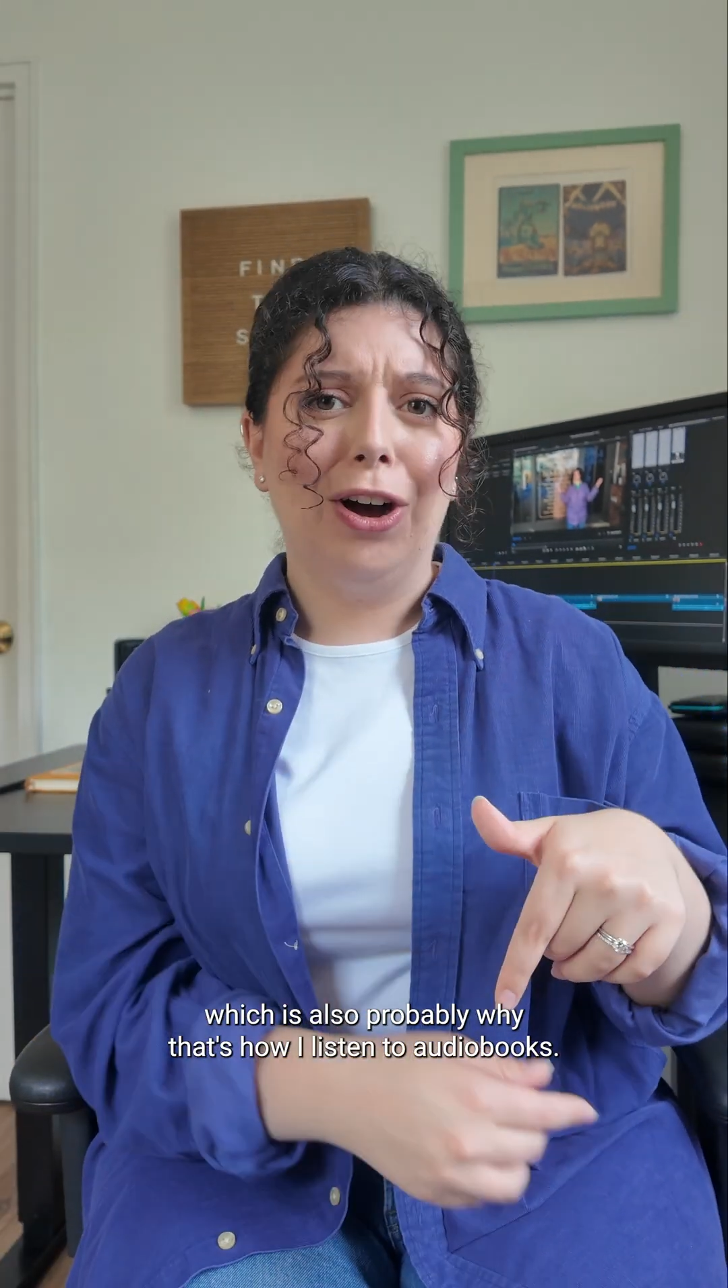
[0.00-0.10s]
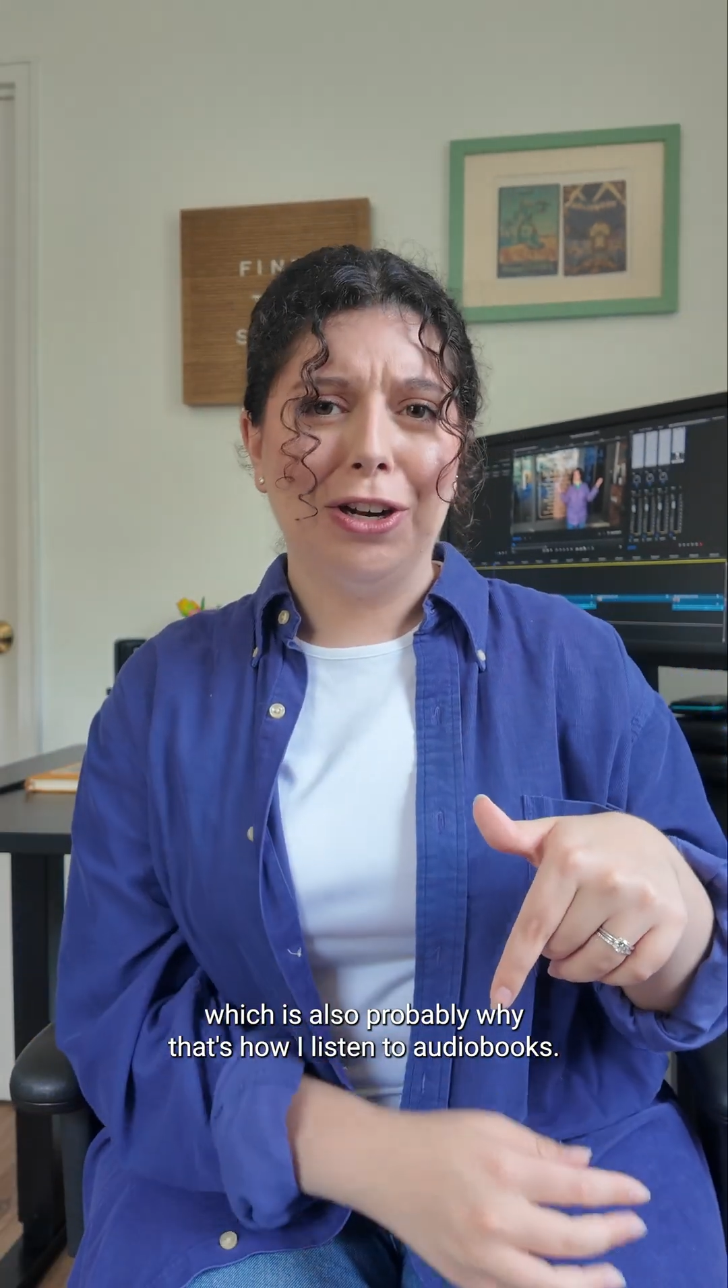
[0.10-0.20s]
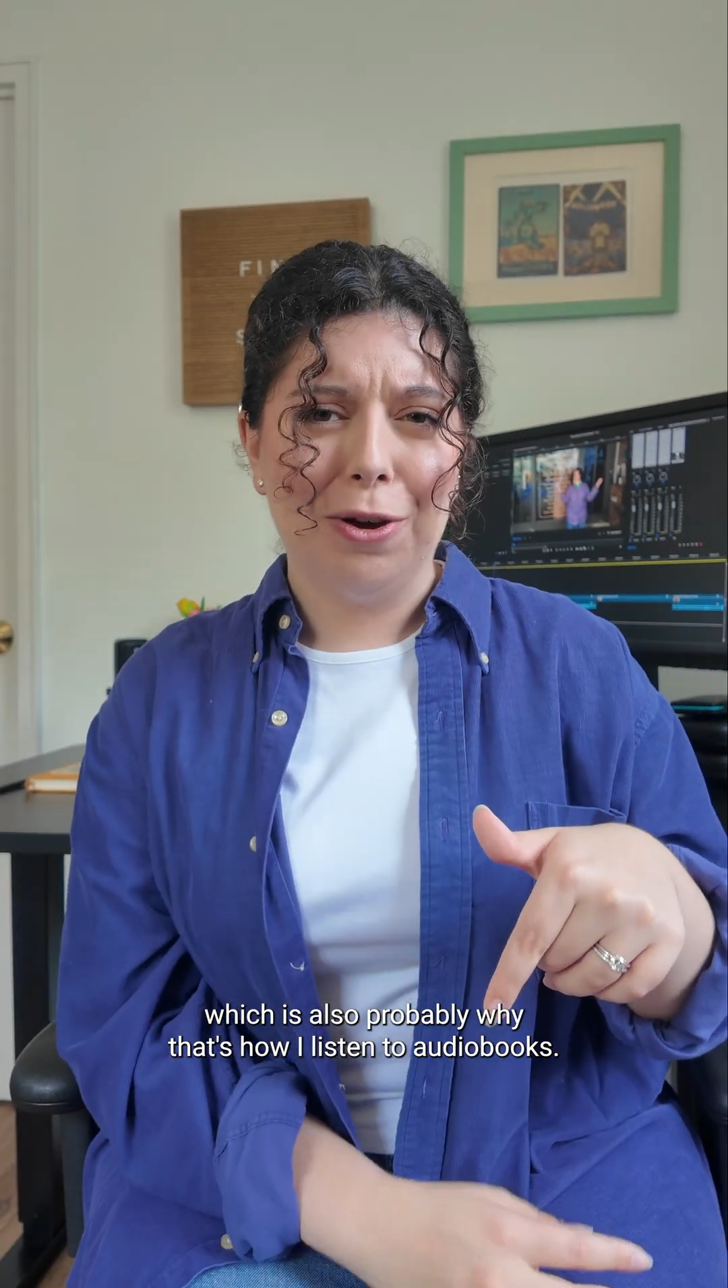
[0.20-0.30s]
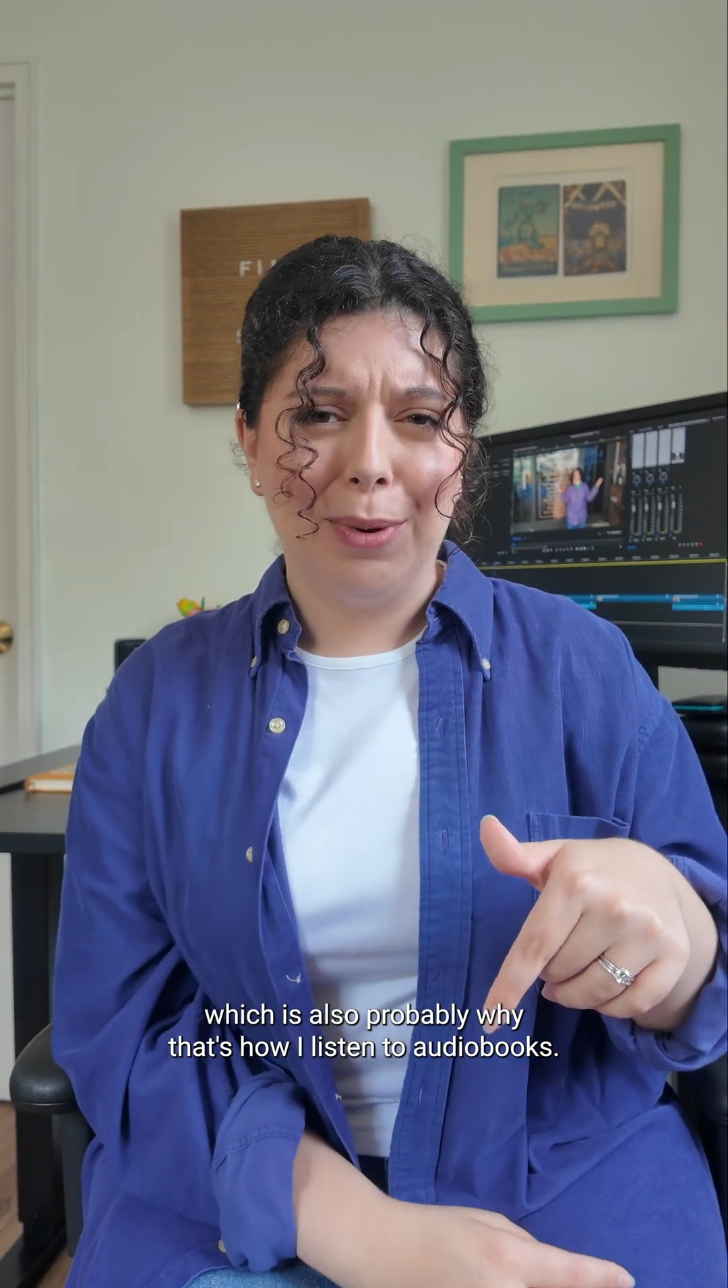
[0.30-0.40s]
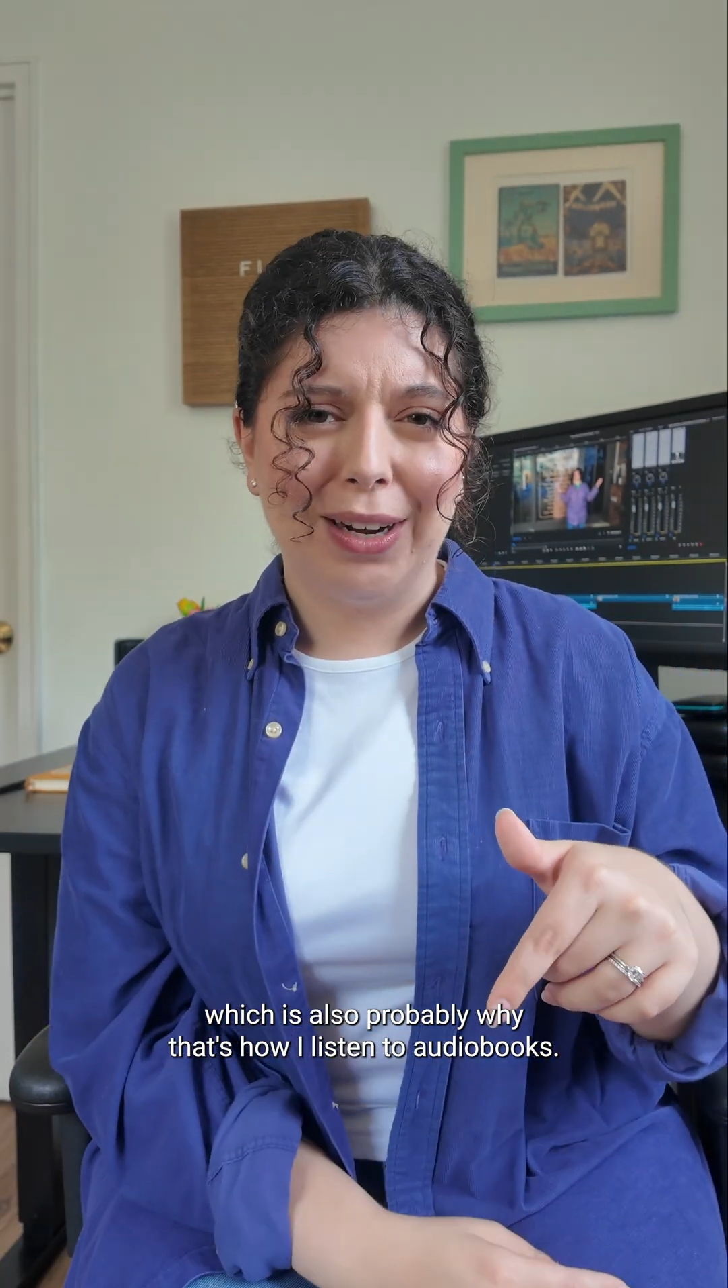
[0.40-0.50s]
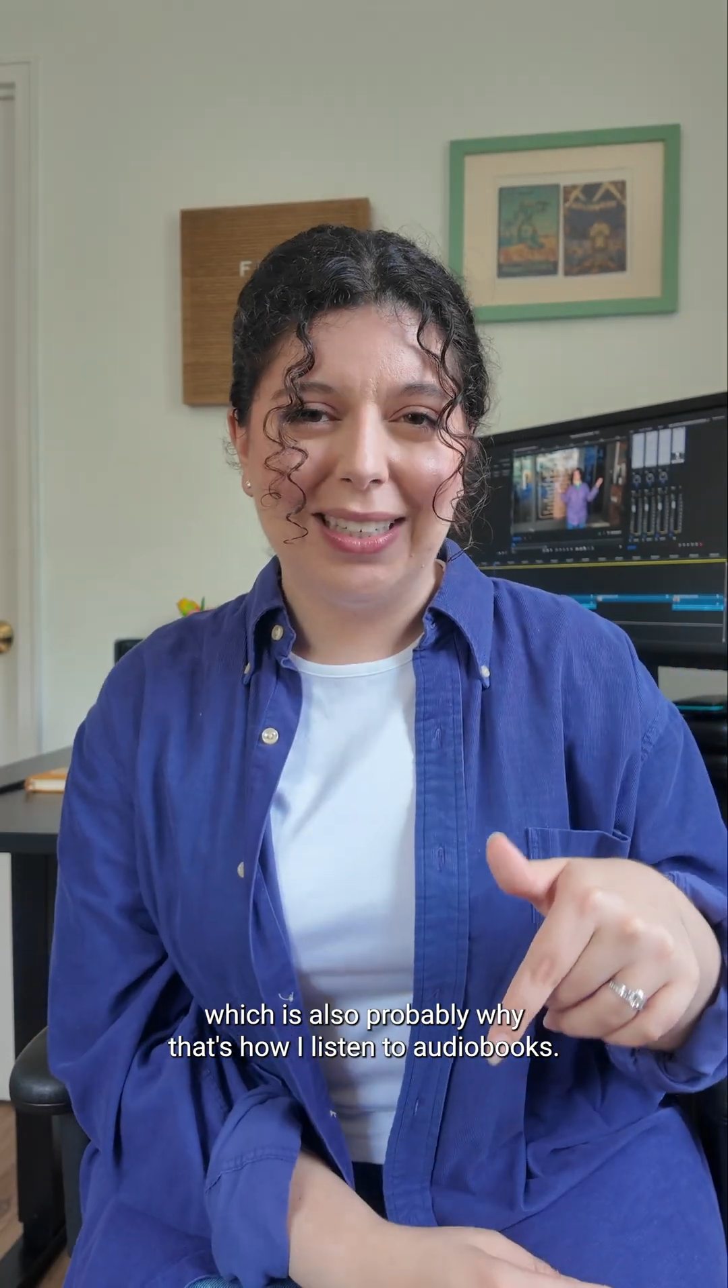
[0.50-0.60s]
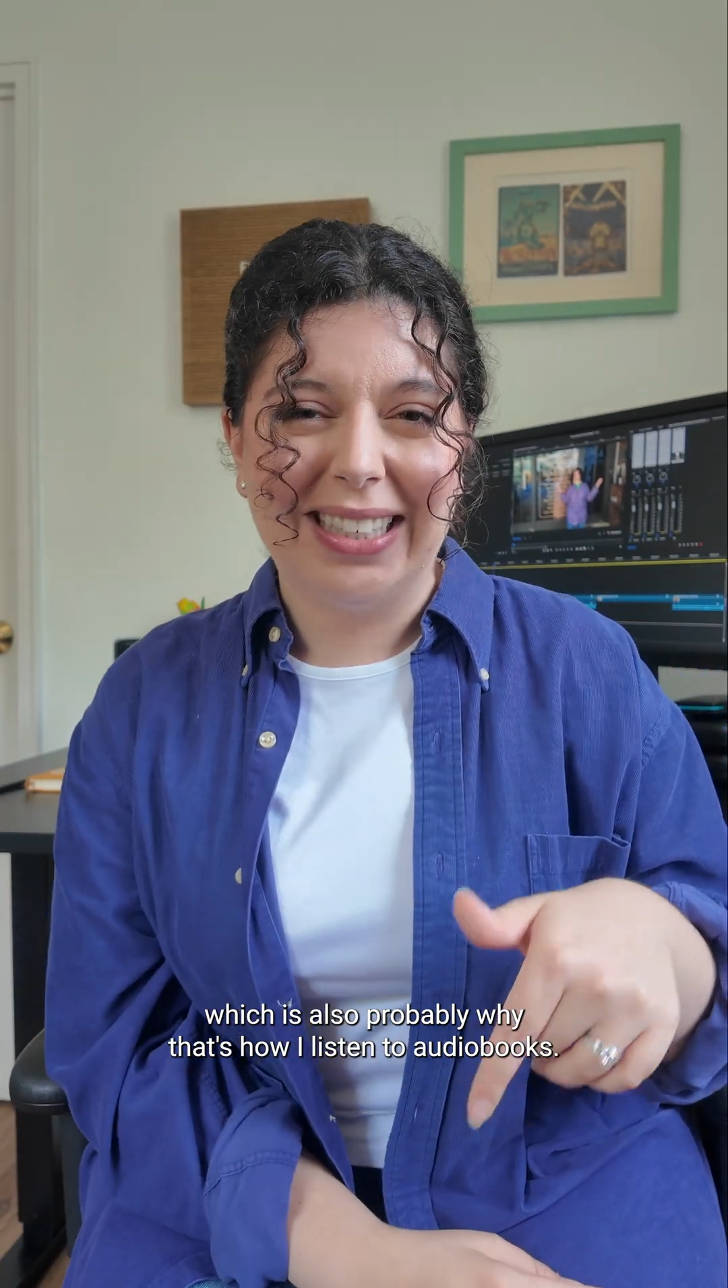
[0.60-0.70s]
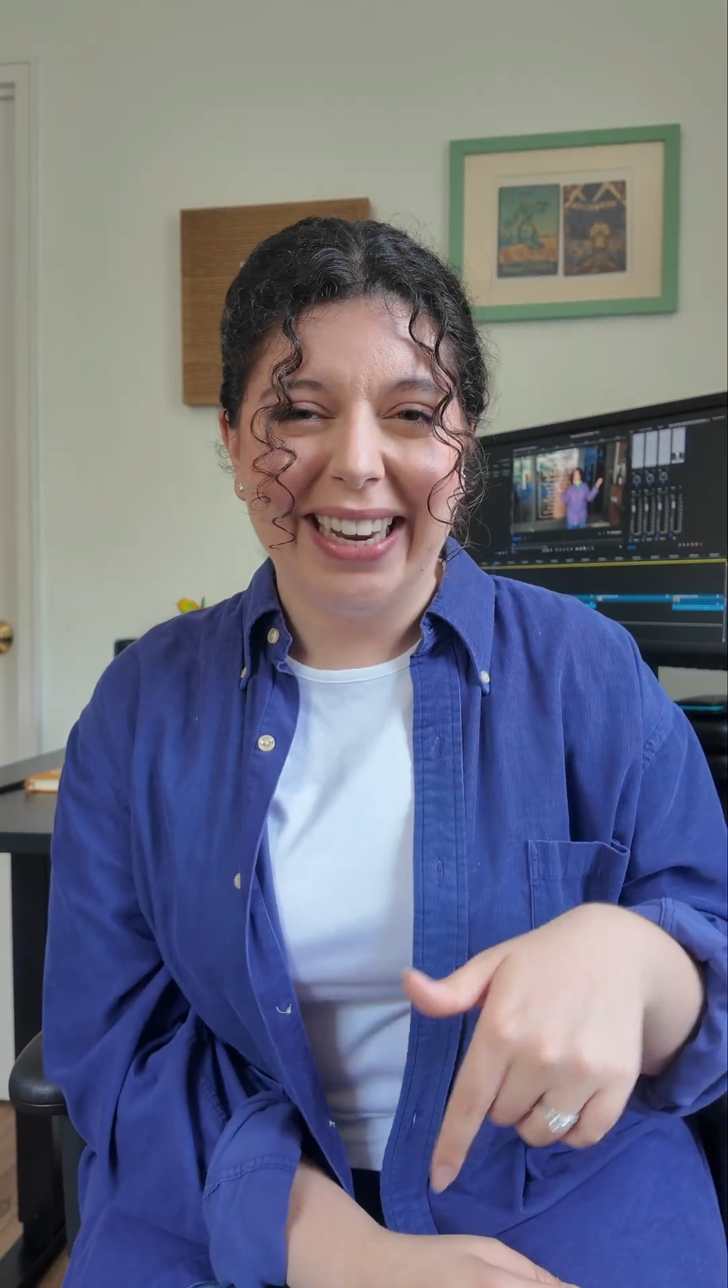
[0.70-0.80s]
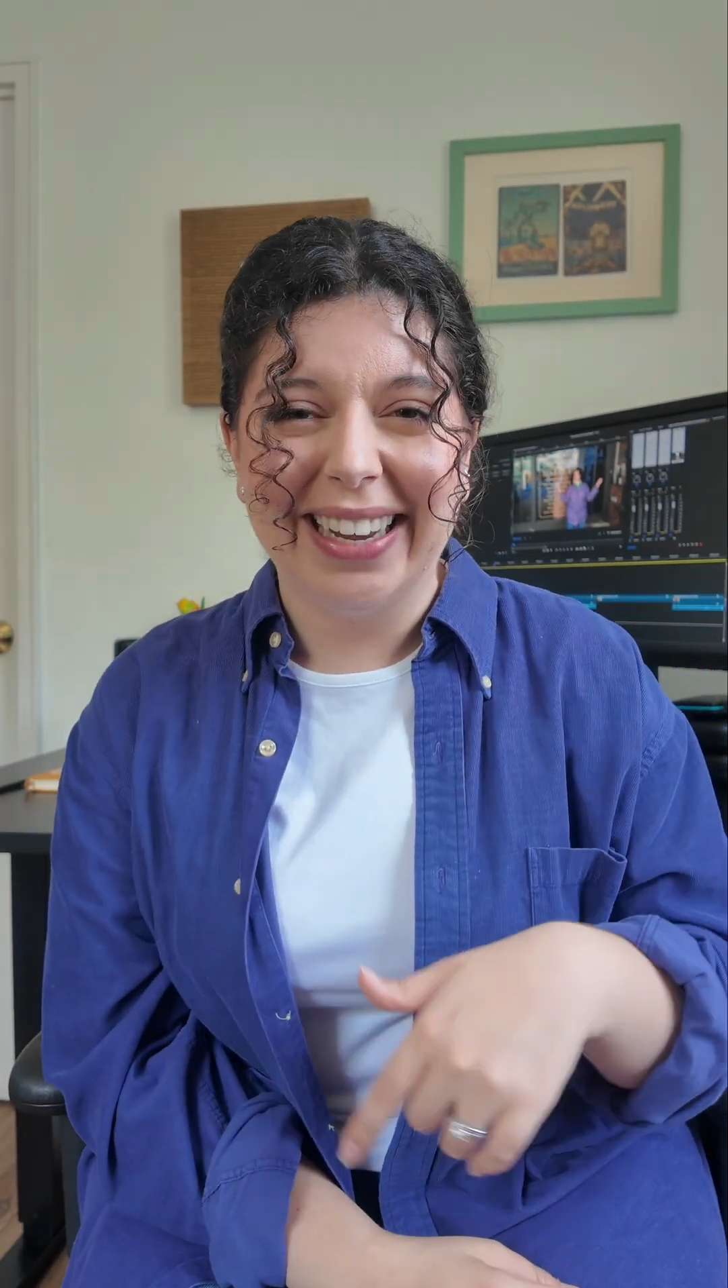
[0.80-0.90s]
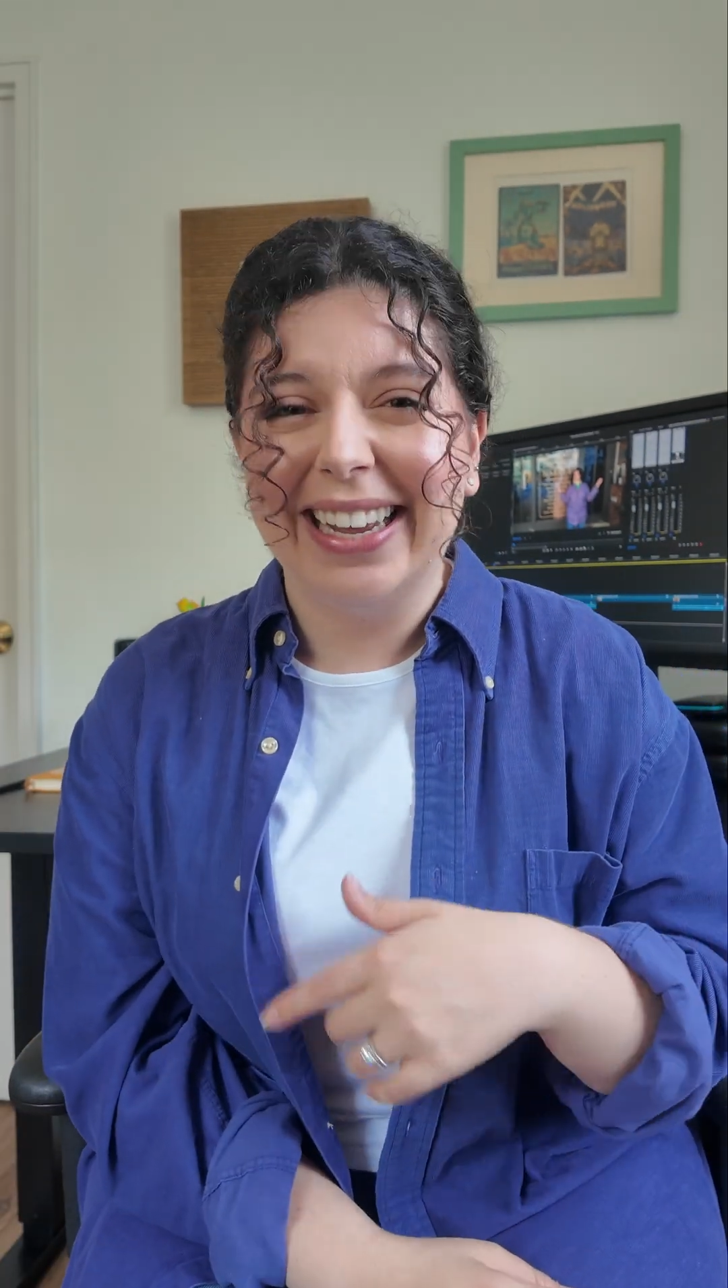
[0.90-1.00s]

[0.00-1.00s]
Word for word: audiobooks.